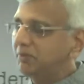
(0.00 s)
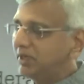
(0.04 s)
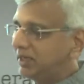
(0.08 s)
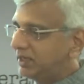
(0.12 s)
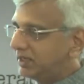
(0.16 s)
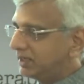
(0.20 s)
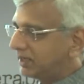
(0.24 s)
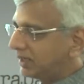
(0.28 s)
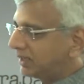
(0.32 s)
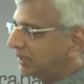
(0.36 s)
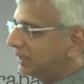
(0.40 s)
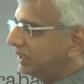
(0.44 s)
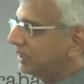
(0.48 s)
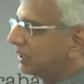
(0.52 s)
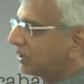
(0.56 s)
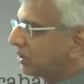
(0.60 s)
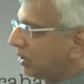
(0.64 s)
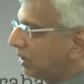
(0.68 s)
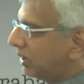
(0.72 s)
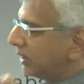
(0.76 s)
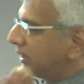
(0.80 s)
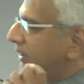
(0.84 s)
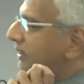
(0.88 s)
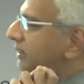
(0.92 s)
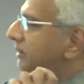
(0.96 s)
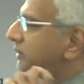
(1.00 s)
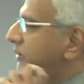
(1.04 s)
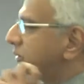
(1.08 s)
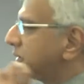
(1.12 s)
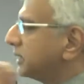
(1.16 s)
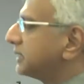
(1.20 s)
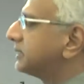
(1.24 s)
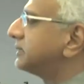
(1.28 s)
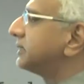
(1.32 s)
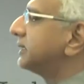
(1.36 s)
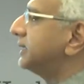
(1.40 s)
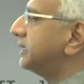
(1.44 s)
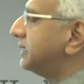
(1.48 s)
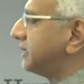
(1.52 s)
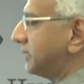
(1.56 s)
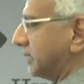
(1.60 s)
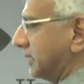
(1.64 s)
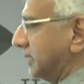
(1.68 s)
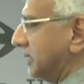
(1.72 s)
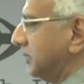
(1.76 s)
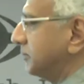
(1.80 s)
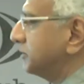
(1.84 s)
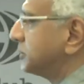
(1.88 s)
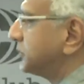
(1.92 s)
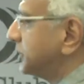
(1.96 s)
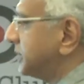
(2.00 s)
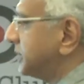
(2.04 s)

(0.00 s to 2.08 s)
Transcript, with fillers: Media, he coined two or three terms